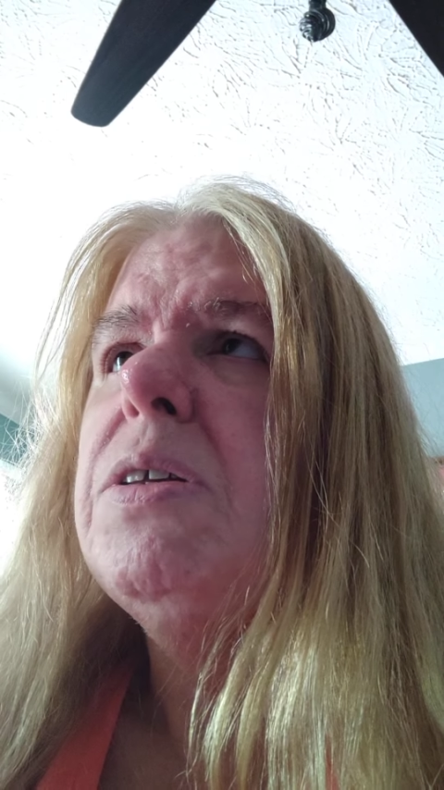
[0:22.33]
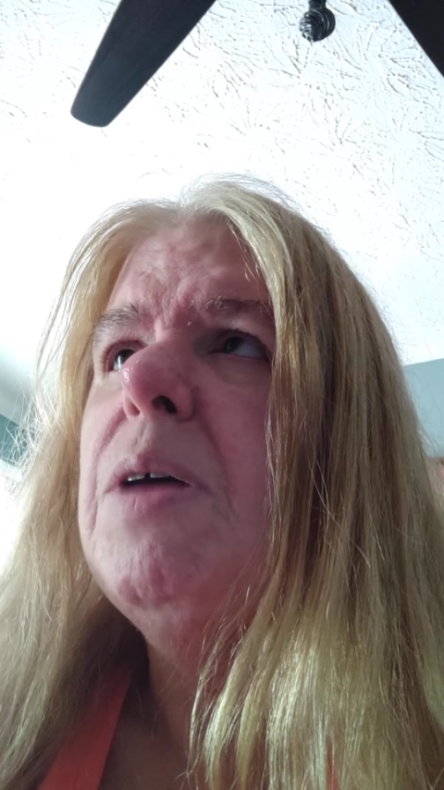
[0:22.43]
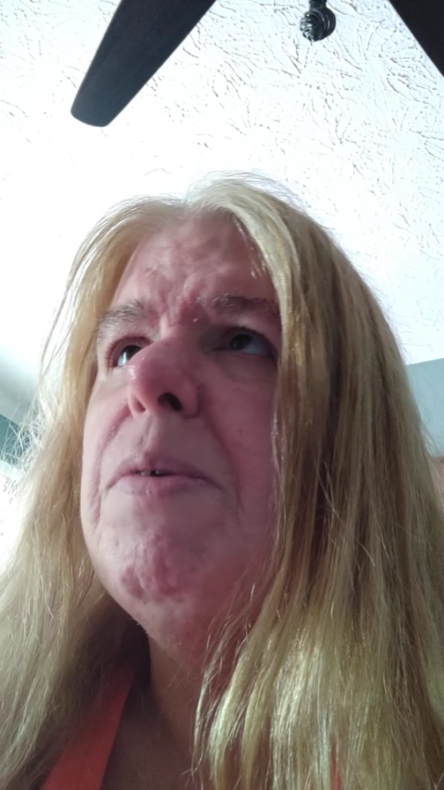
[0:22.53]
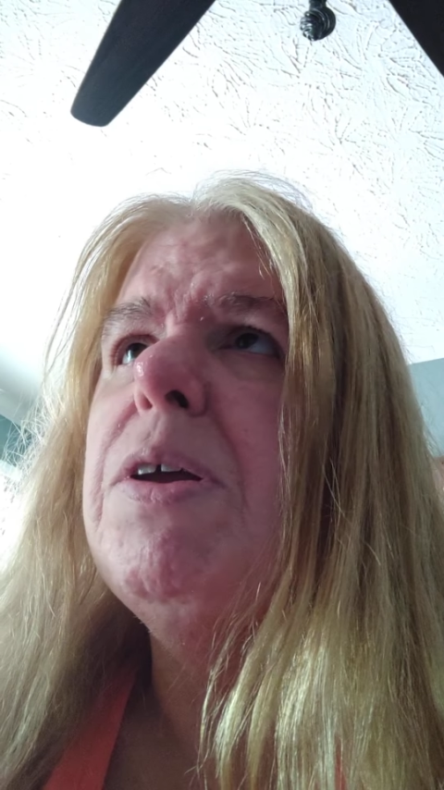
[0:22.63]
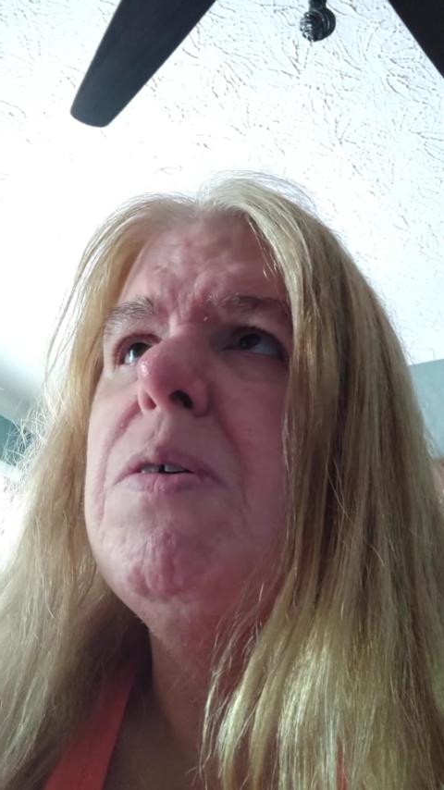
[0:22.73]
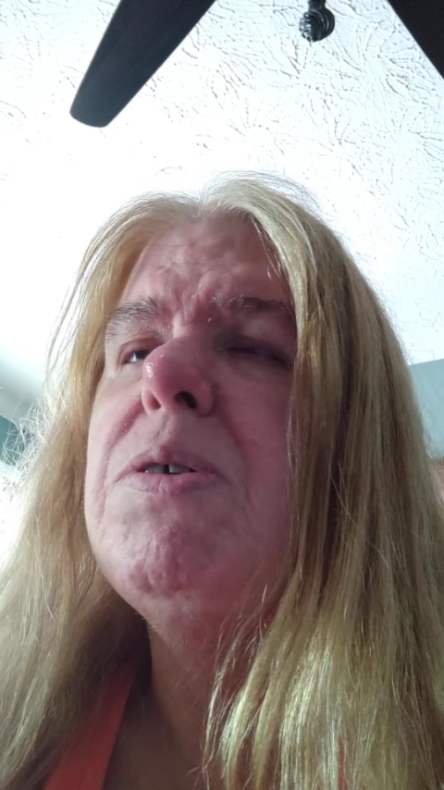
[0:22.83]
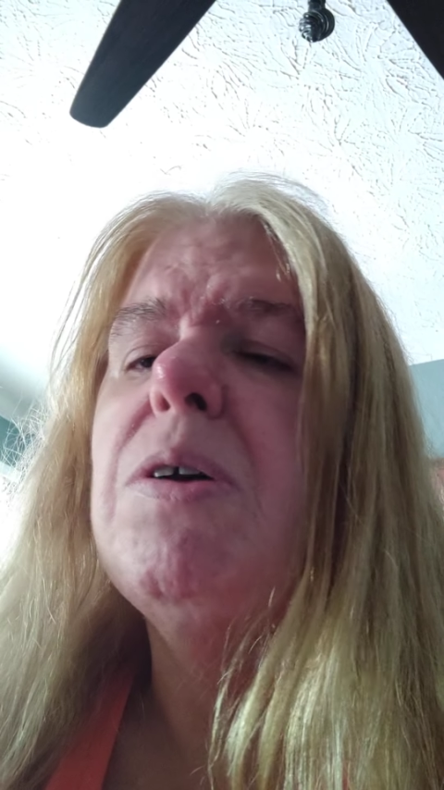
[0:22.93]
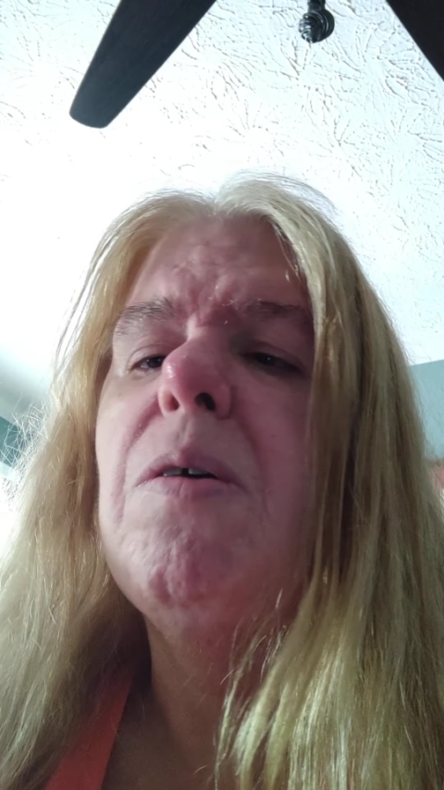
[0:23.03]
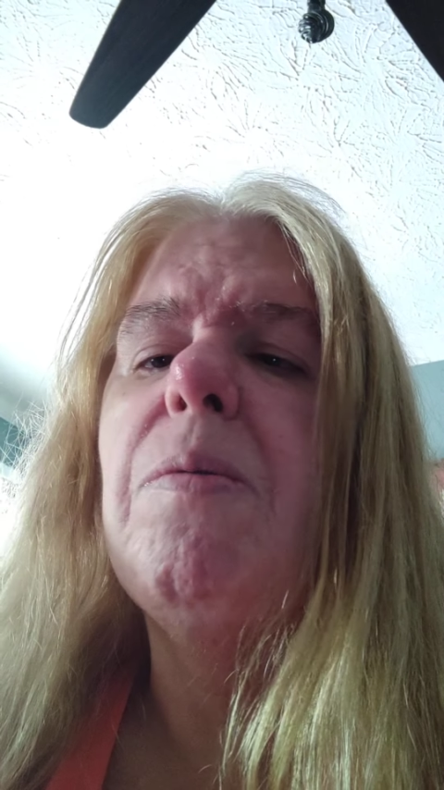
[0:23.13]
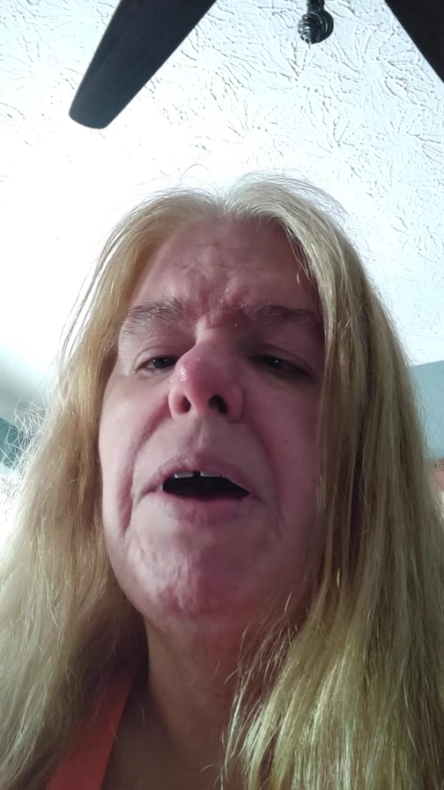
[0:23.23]
Summer
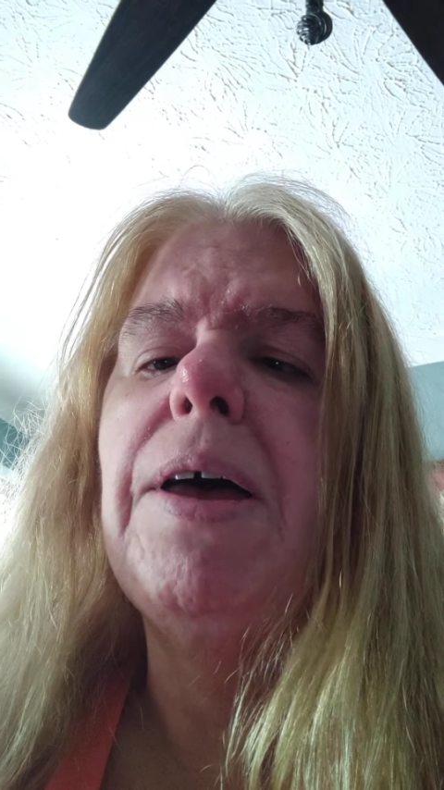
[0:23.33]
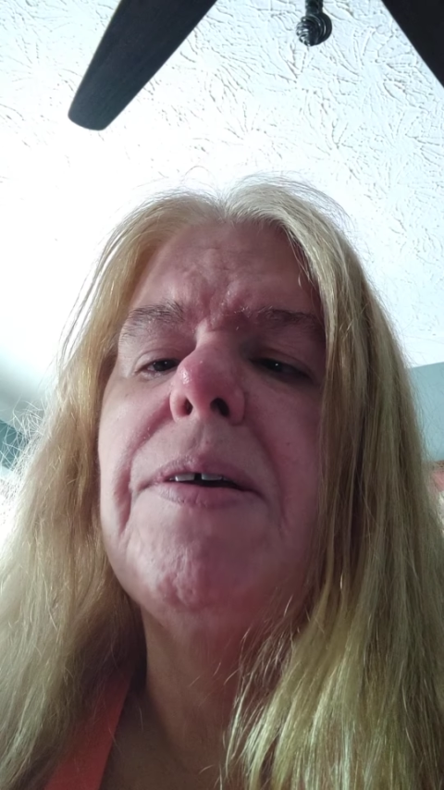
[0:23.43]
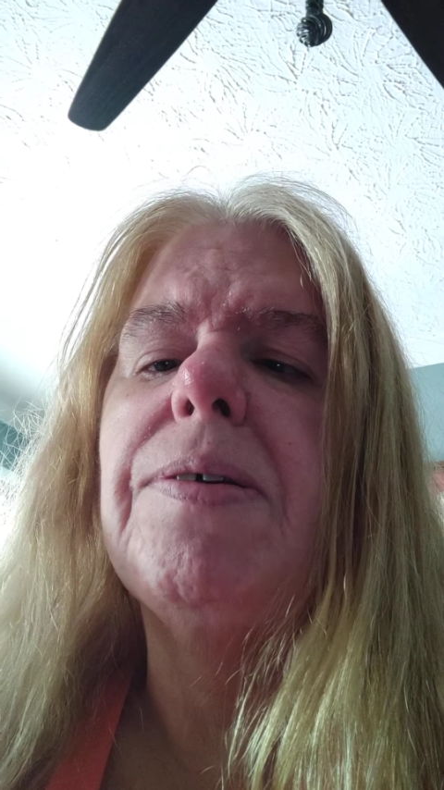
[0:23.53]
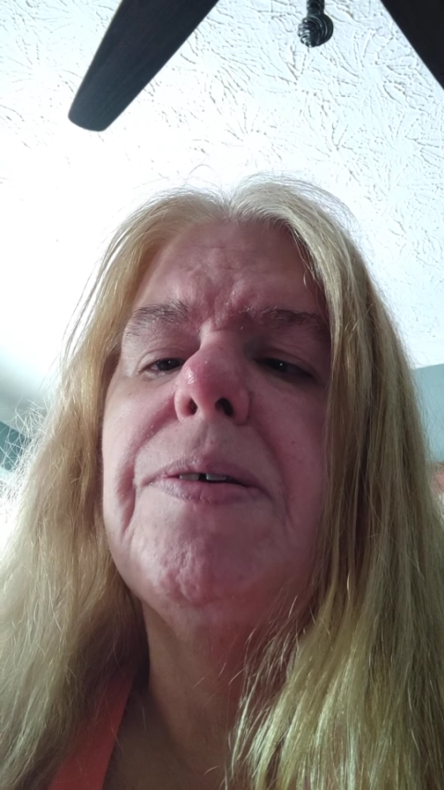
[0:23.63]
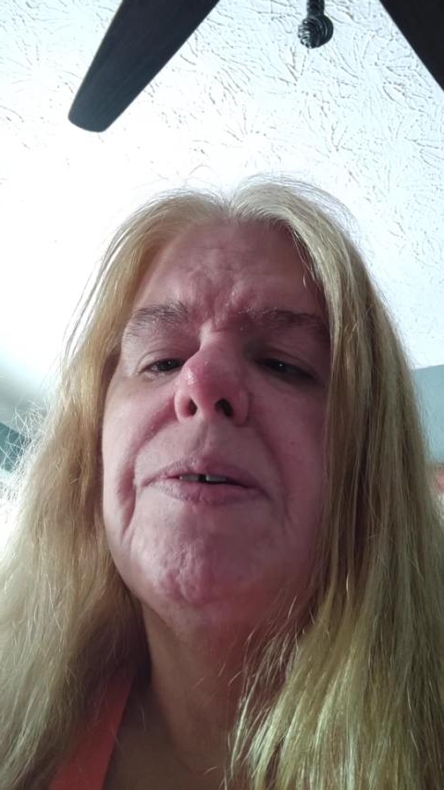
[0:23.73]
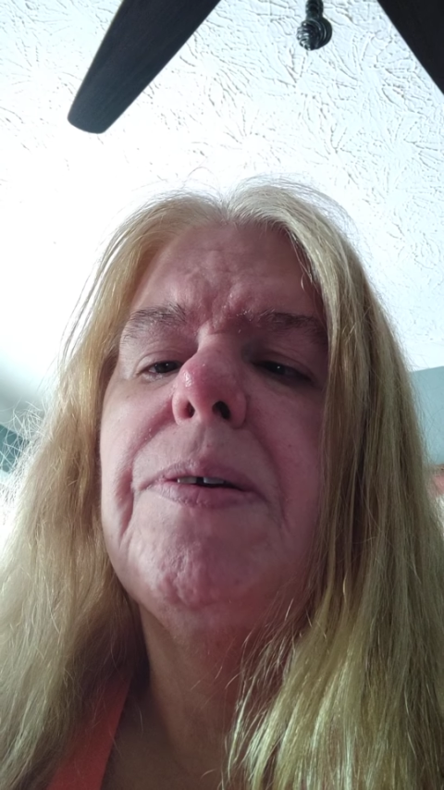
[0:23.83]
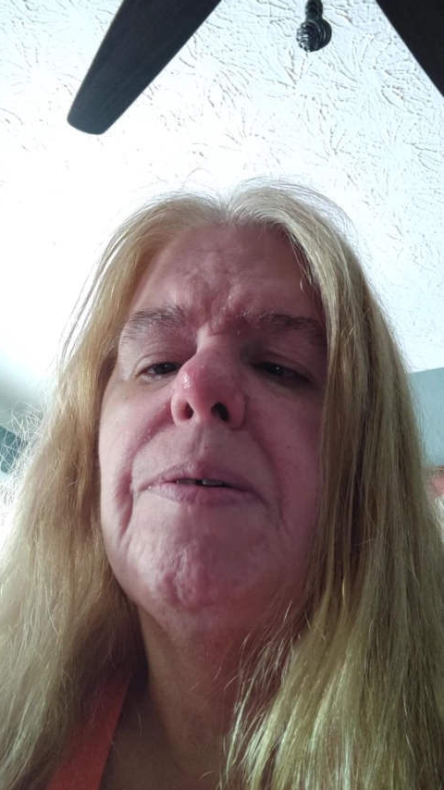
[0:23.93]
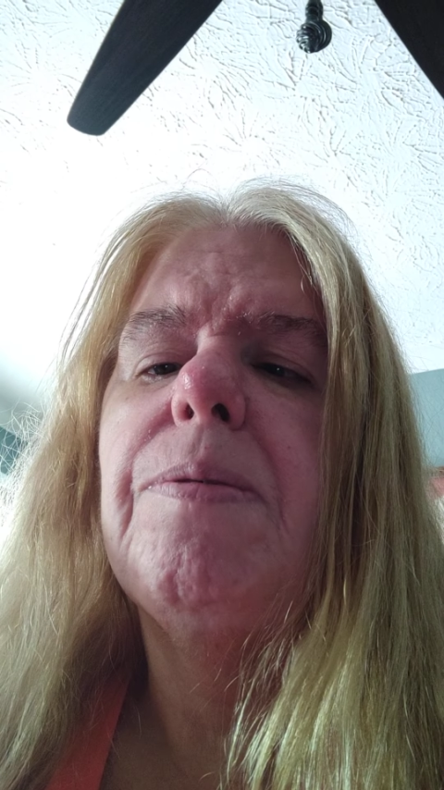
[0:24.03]
Utah Wells